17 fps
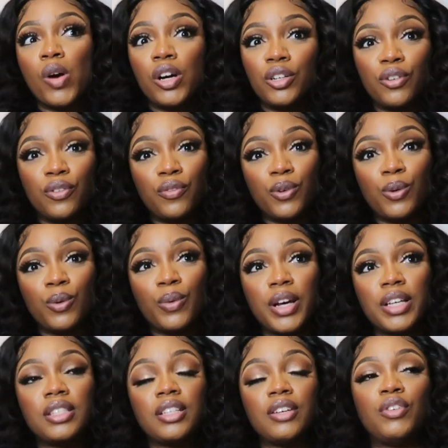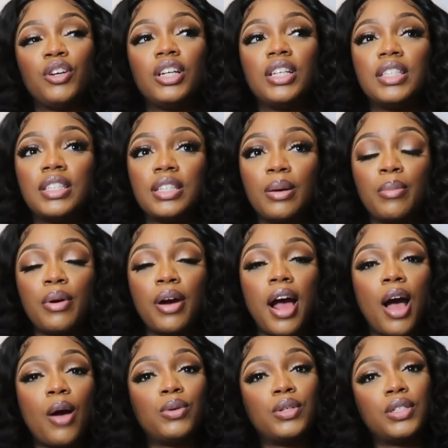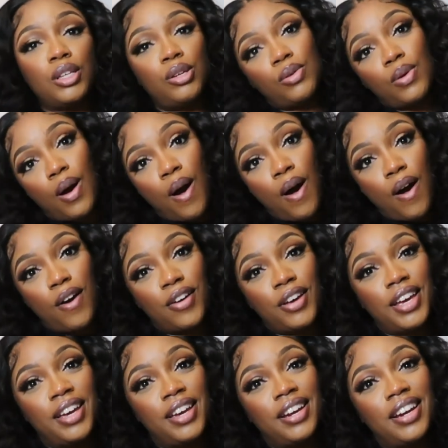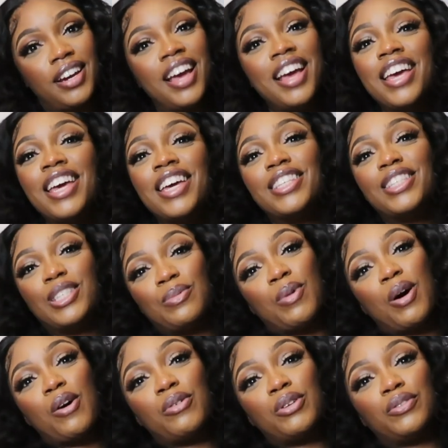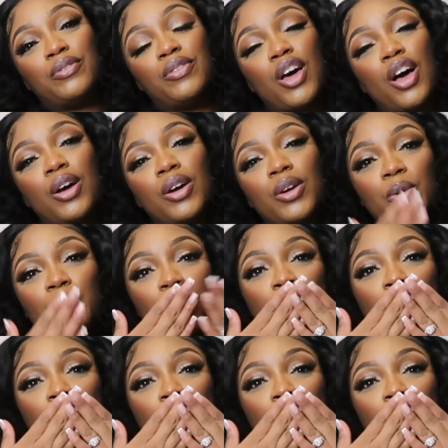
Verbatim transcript: wonderful rest of your December. I will see you all in tomorrow's vlog.